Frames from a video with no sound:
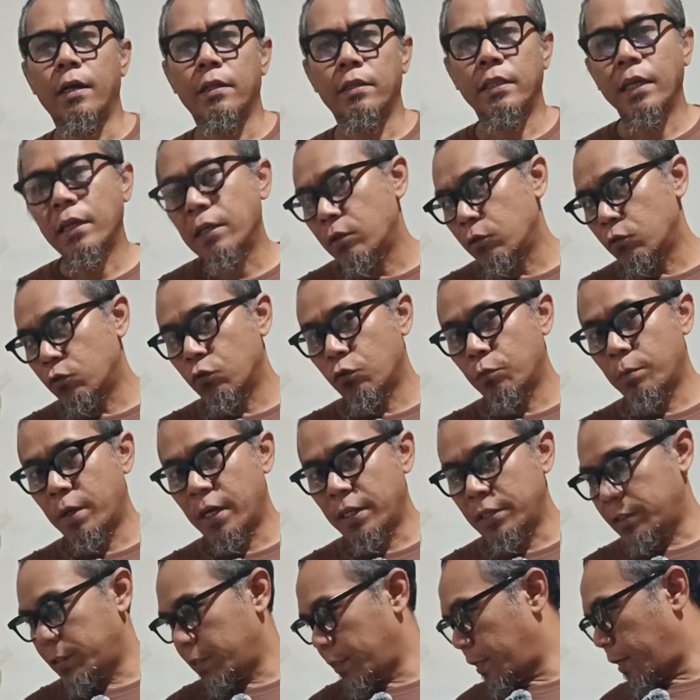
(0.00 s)
Thank you so
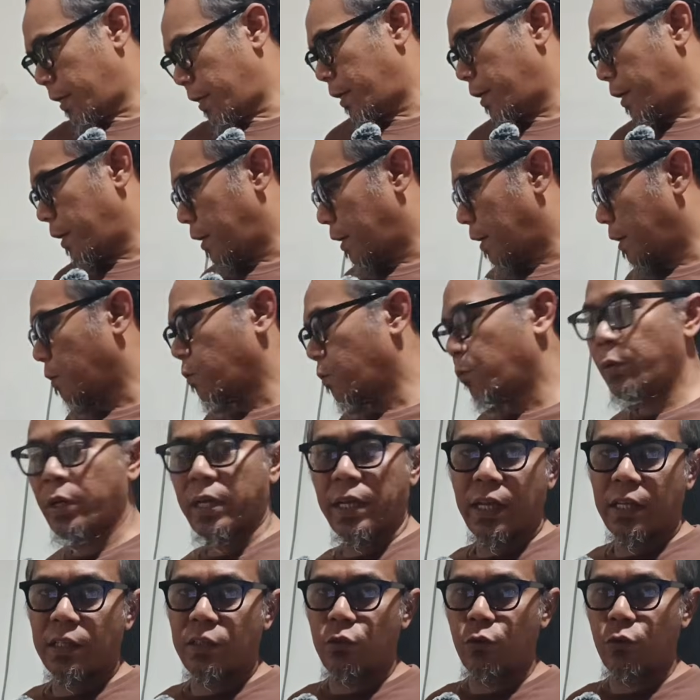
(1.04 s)
much, and we
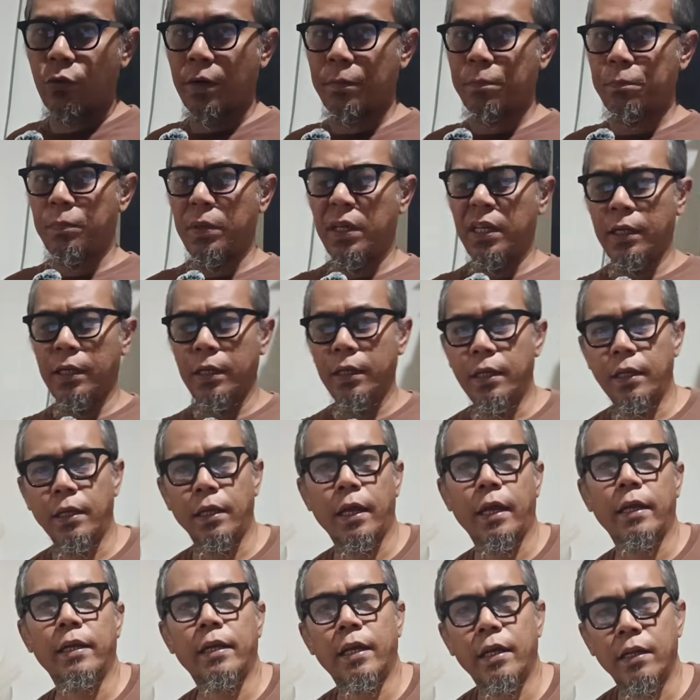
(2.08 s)
catch you up in
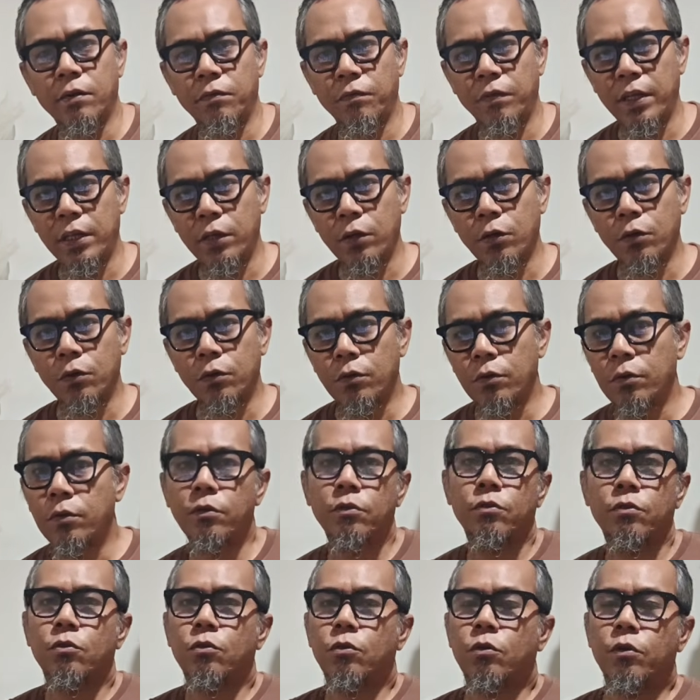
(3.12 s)
another video.
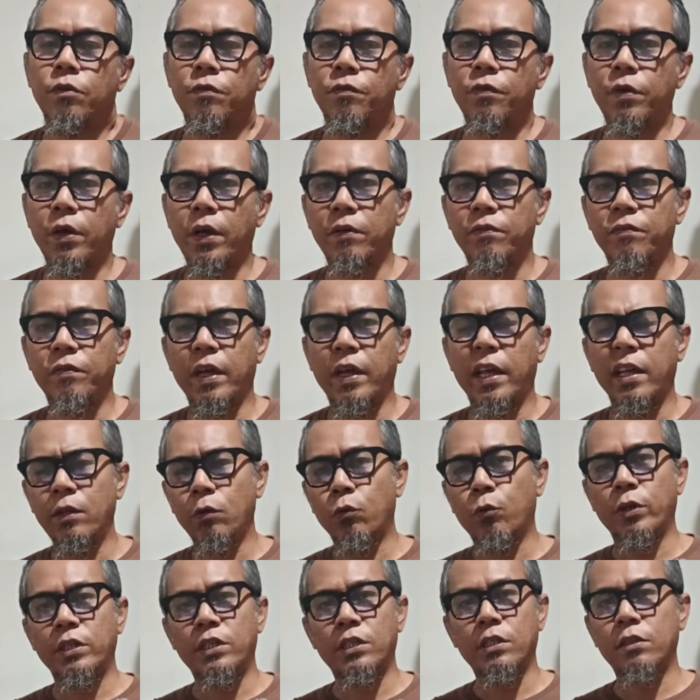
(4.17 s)
So if you have any
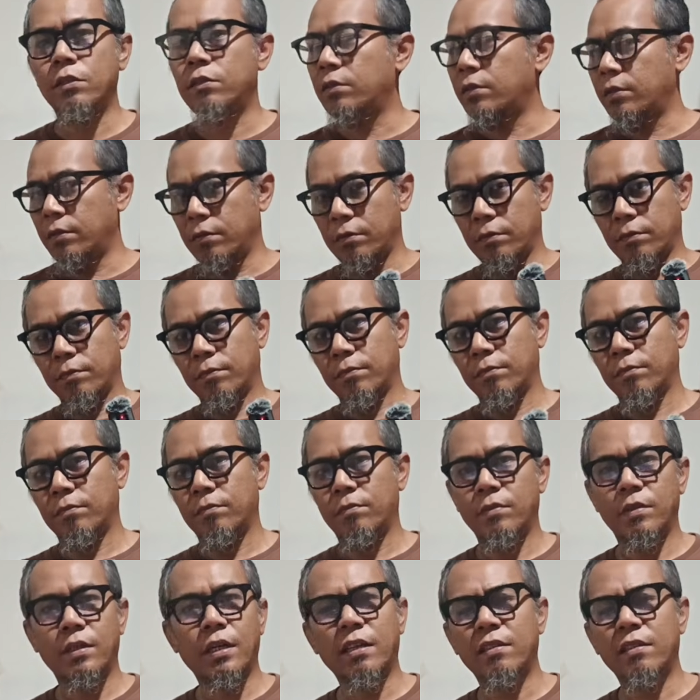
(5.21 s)
questions,
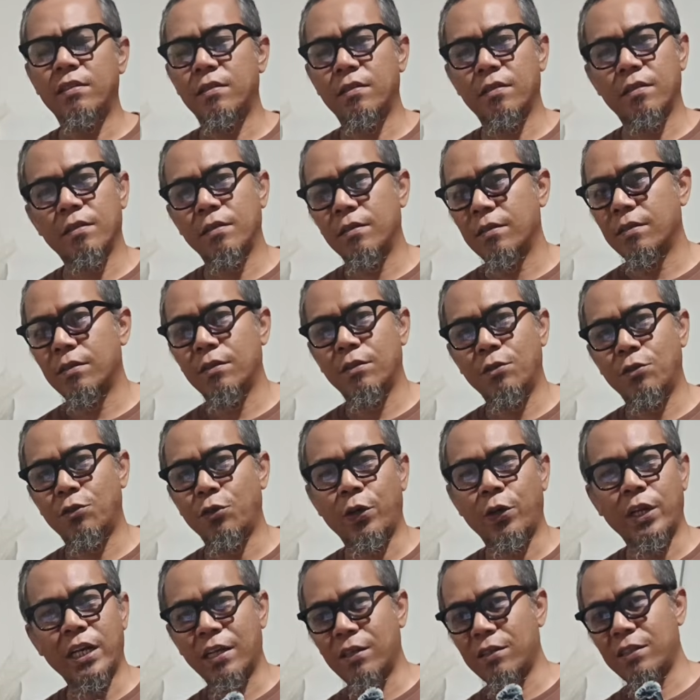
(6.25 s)
just
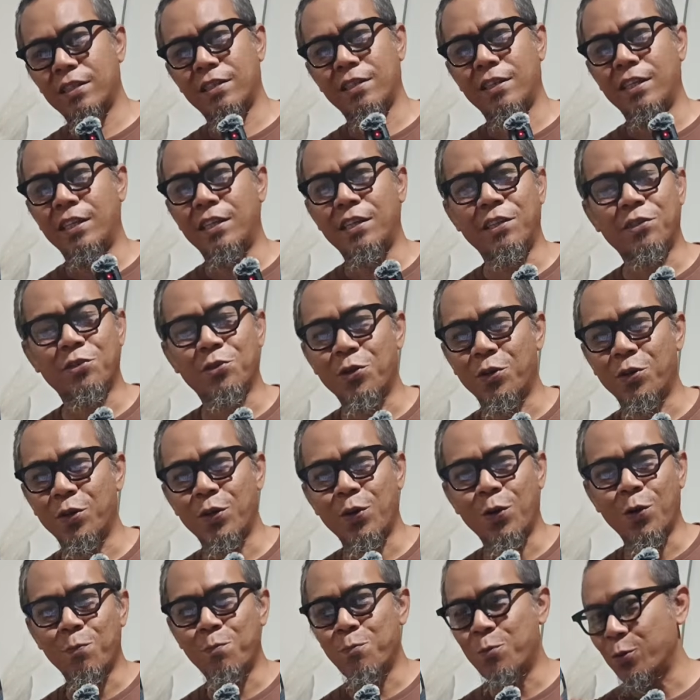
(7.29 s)
join us in Discord
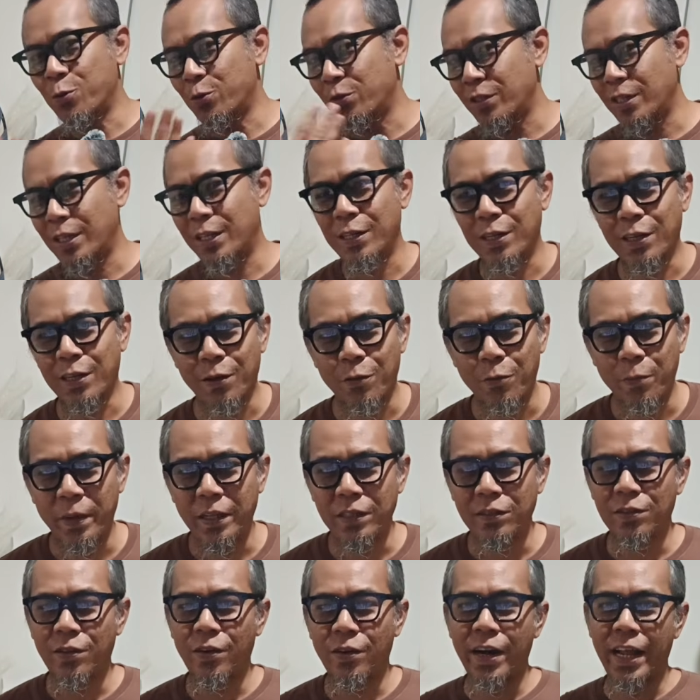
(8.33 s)
or post in
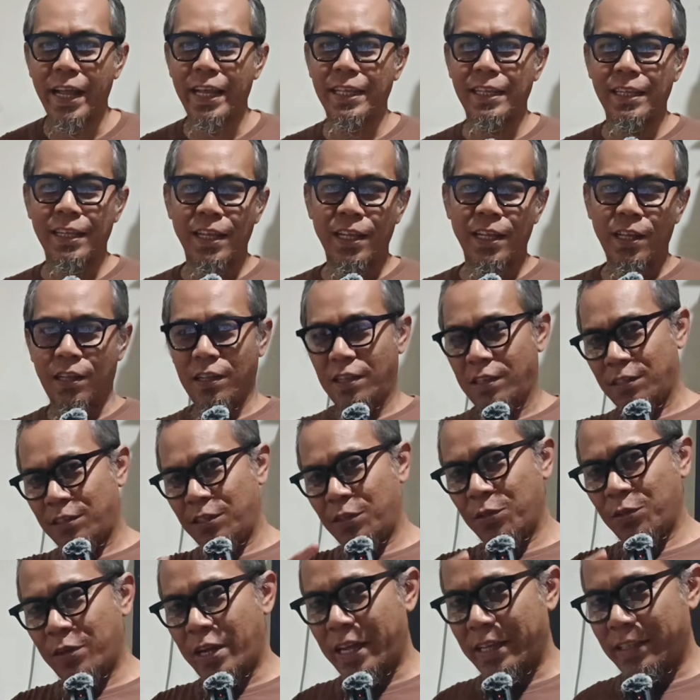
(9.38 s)
comments. All right,
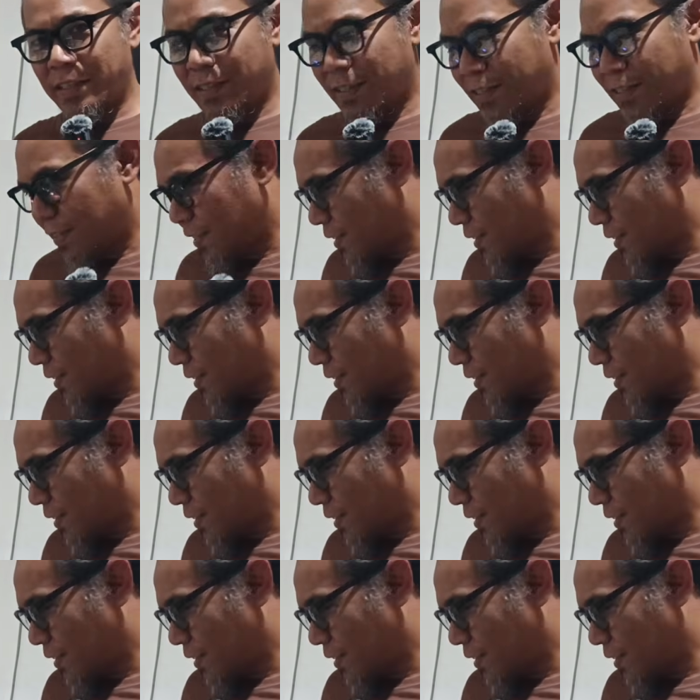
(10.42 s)
see you guys.